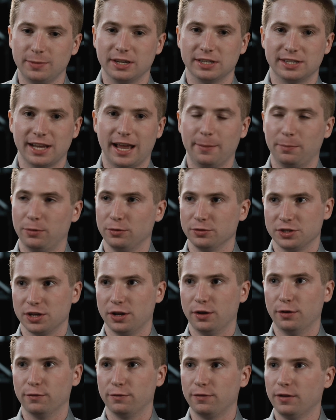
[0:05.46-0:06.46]
examples
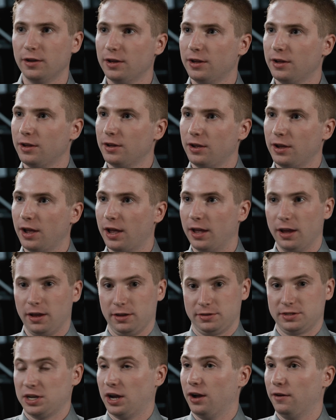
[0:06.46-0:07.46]
of a
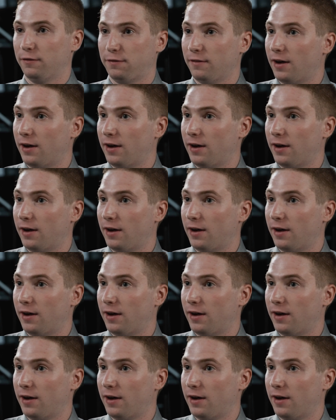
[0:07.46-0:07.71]
tough,